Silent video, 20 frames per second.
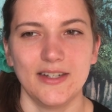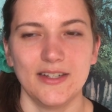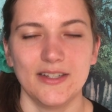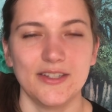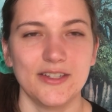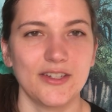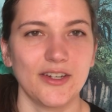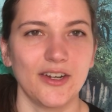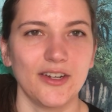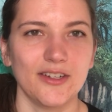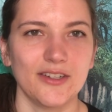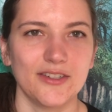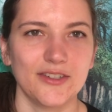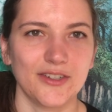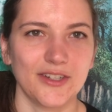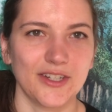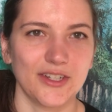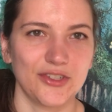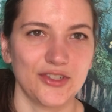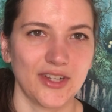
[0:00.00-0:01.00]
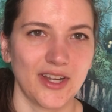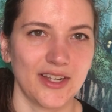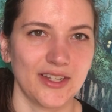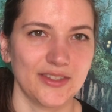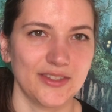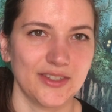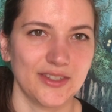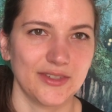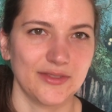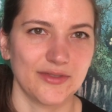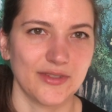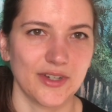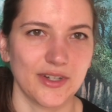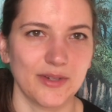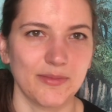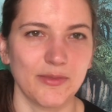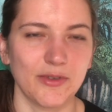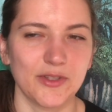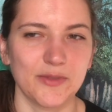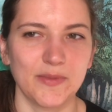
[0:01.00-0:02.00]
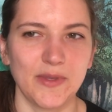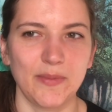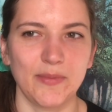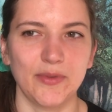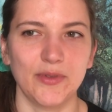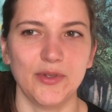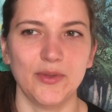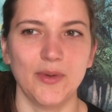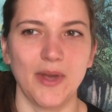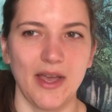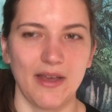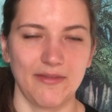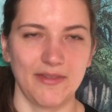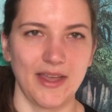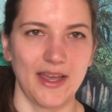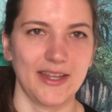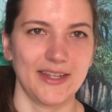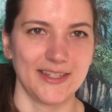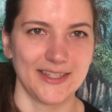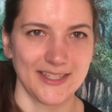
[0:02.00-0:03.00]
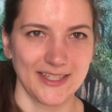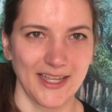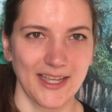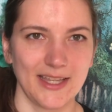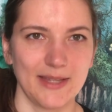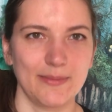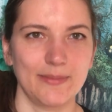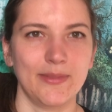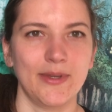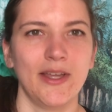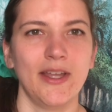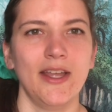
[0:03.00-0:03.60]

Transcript: start during childhood for most people who have that type.